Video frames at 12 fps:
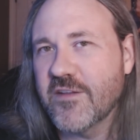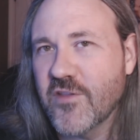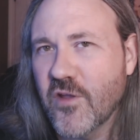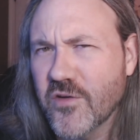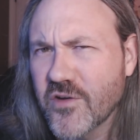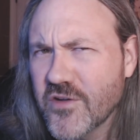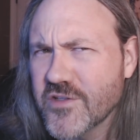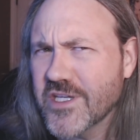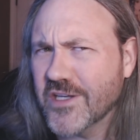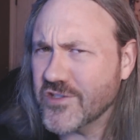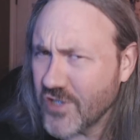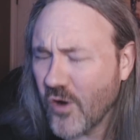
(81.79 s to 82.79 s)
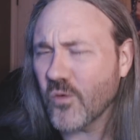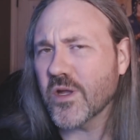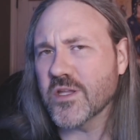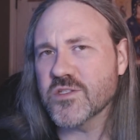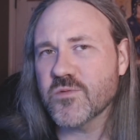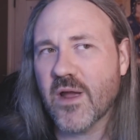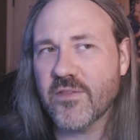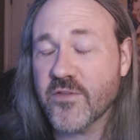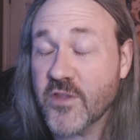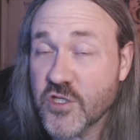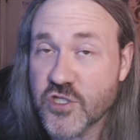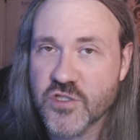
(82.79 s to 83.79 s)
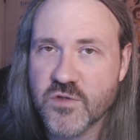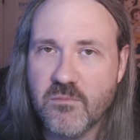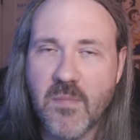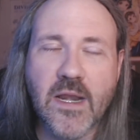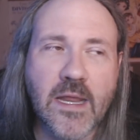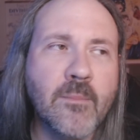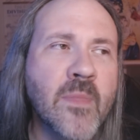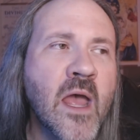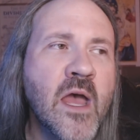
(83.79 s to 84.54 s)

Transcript: even though you're using tokens rather than just money.